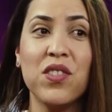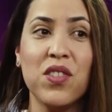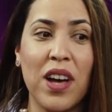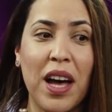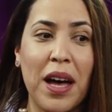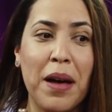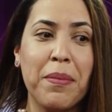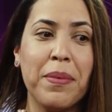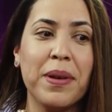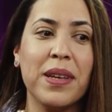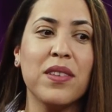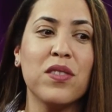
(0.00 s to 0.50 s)

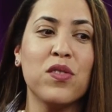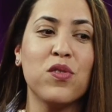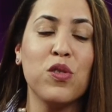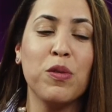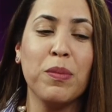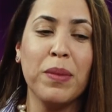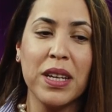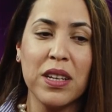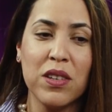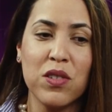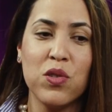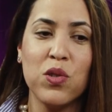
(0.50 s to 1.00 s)
job is to
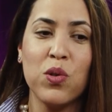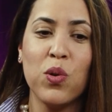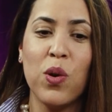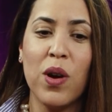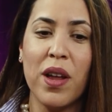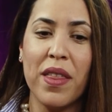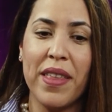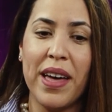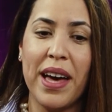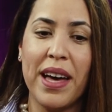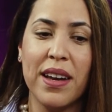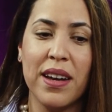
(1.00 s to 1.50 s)
make
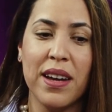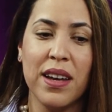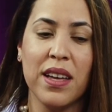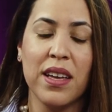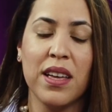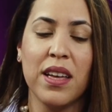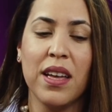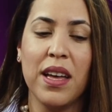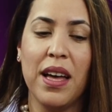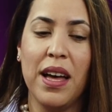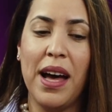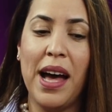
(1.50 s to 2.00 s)
sure that
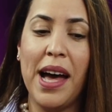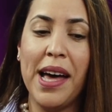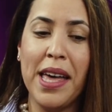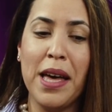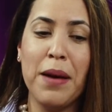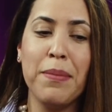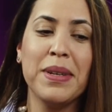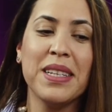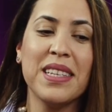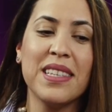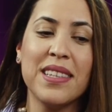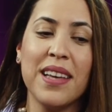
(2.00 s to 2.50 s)
I
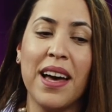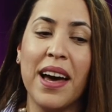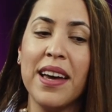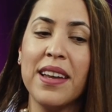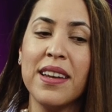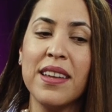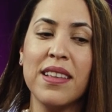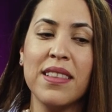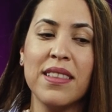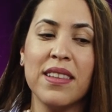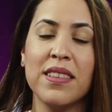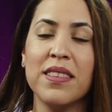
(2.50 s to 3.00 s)
am
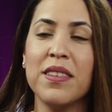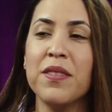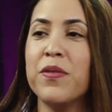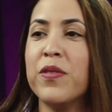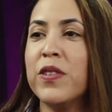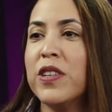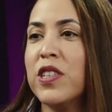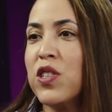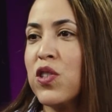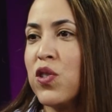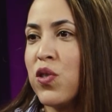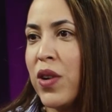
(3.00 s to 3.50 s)
assigning the
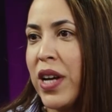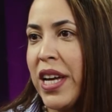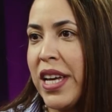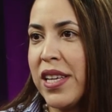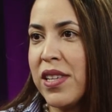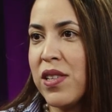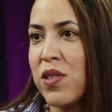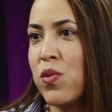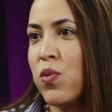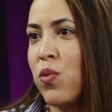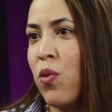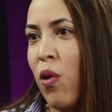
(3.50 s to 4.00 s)
different
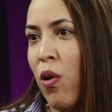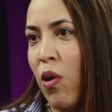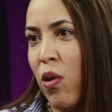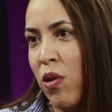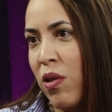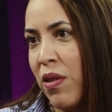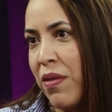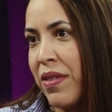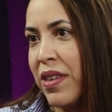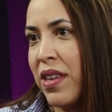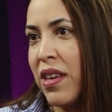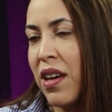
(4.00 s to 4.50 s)
trades to
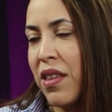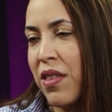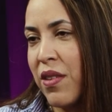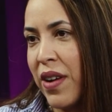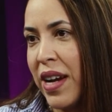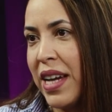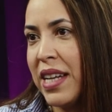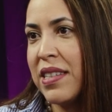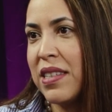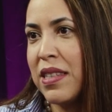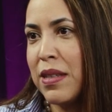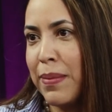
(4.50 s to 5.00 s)
all of the other
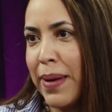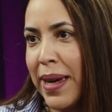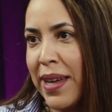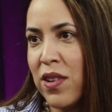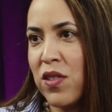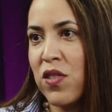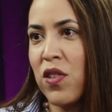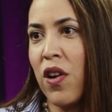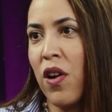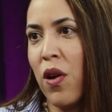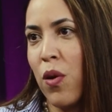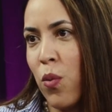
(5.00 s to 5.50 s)

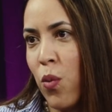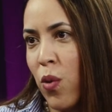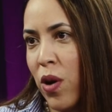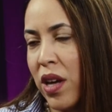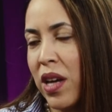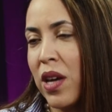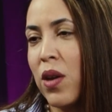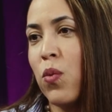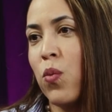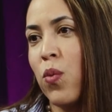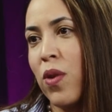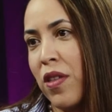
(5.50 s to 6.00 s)
estimators that are
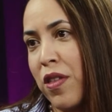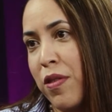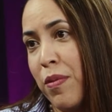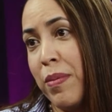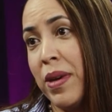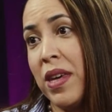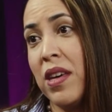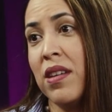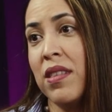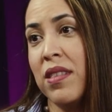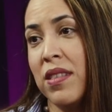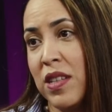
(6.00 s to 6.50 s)
working with
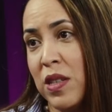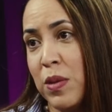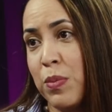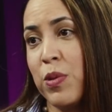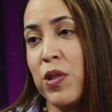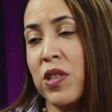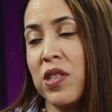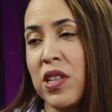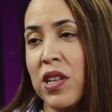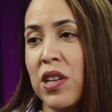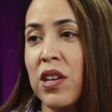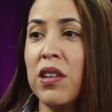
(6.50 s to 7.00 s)
me on this
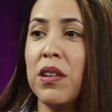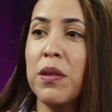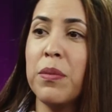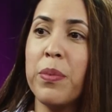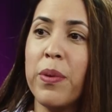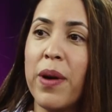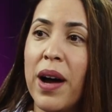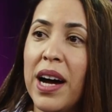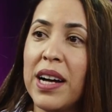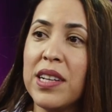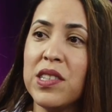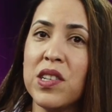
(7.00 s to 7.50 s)
particular
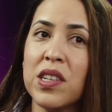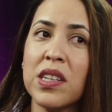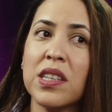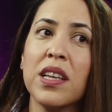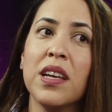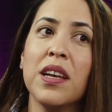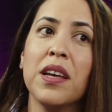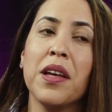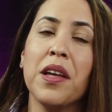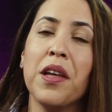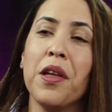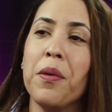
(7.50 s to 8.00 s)
project.
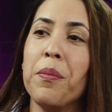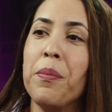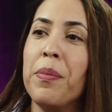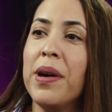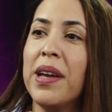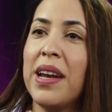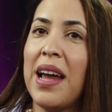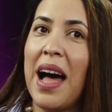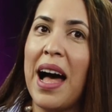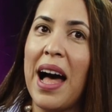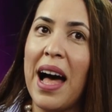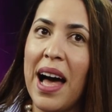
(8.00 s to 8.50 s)

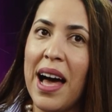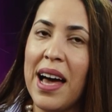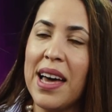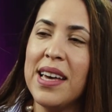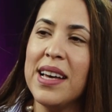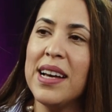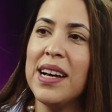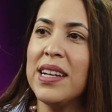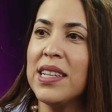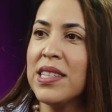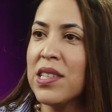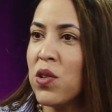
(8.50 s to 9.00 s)
But
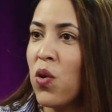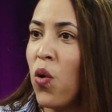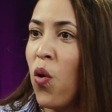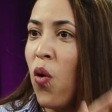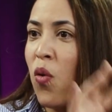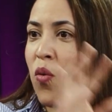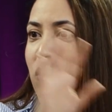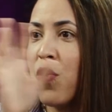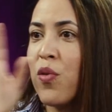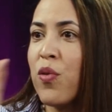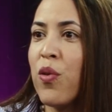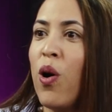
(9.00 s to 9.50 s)
I, as
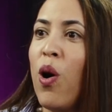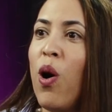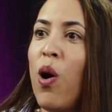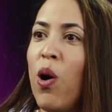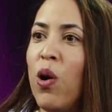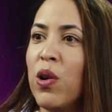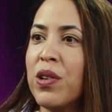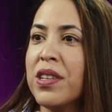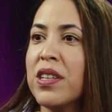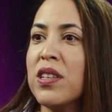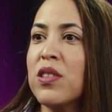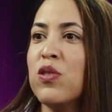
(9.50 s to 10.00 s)

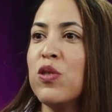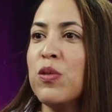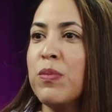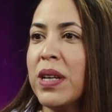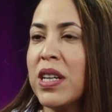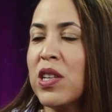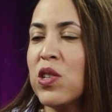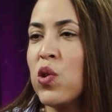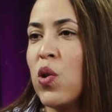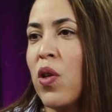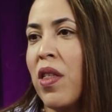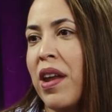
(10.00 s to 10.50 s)
overall, need to
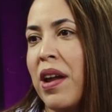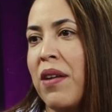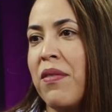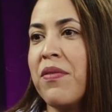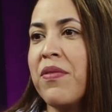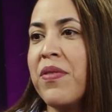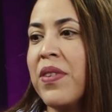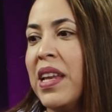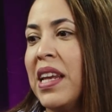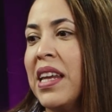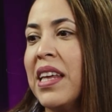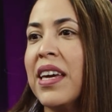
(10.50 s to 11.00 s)
make sure that I'm
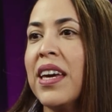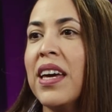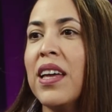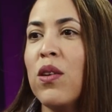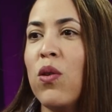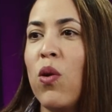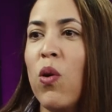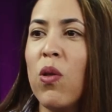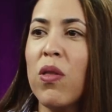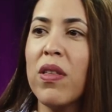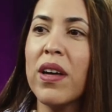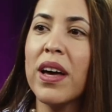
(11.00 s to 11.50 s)
filling
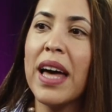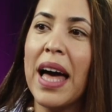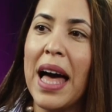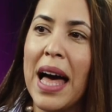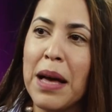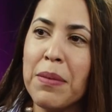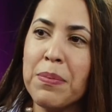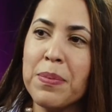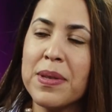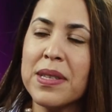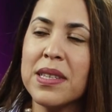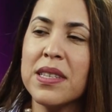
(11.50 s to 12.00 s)
in all the
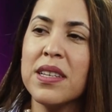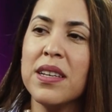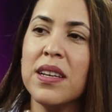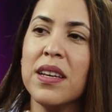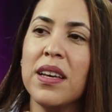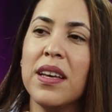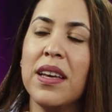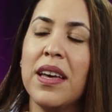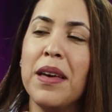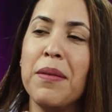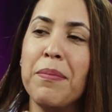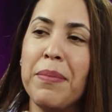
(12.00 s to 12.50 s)
gaps
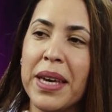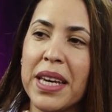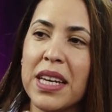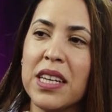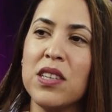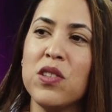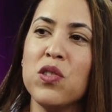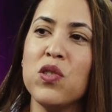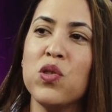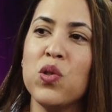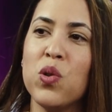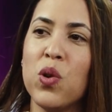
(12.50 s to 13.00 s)
and
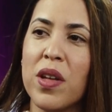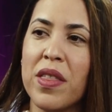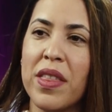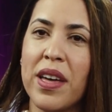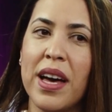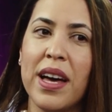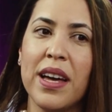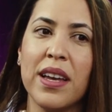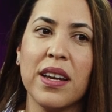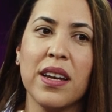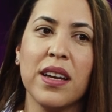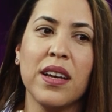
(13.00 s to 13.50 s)
making sure
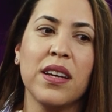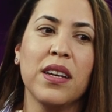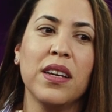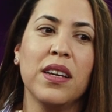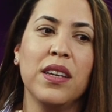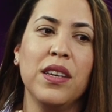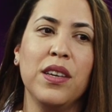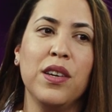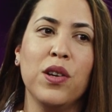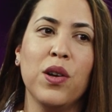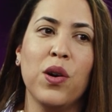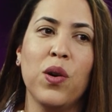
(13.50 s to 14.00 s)
that,
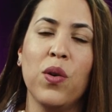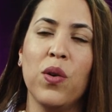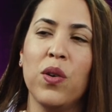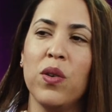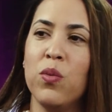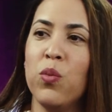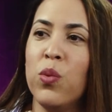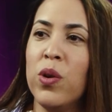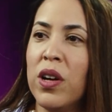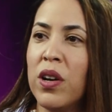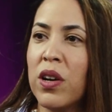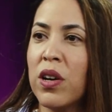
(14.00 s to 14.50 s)
you know,
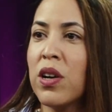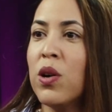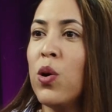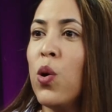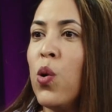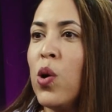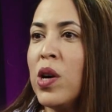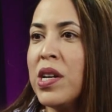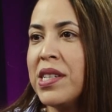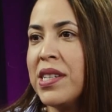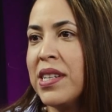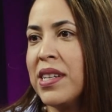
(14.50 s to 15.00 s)
we are
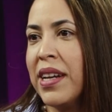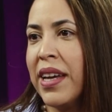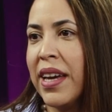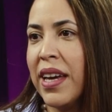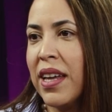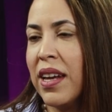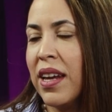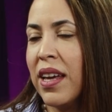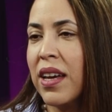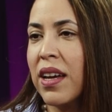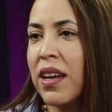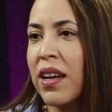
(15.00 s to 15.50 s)

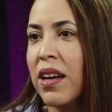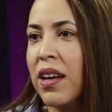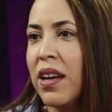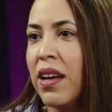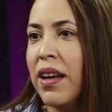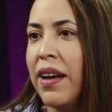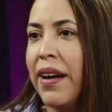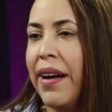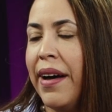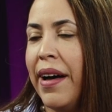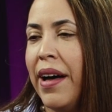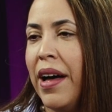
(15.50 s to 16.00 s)
coordinating
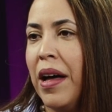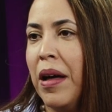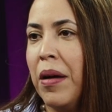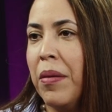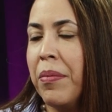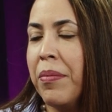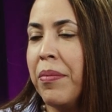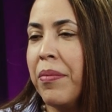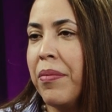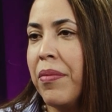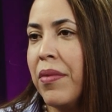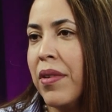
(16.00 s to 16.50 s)

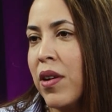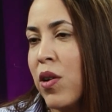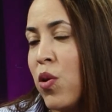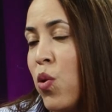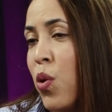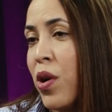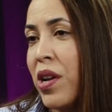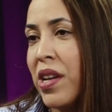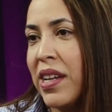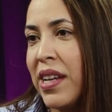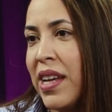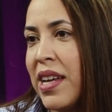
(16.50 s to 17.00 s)

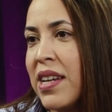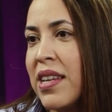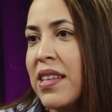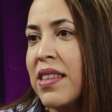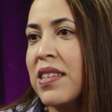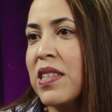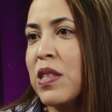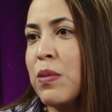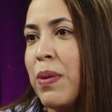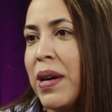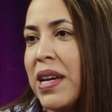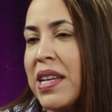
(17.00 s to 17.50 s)

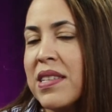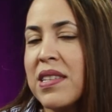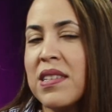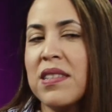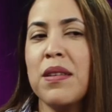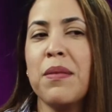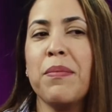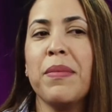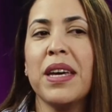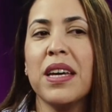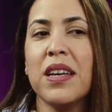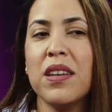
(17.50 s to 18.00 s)
the spaces
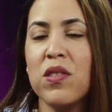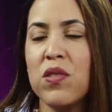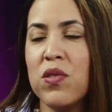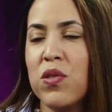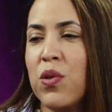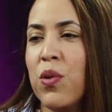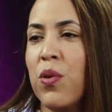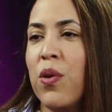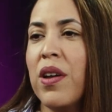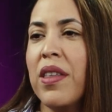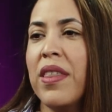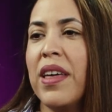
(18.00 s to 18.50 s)
and making
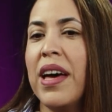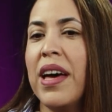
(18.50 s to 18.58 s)
sure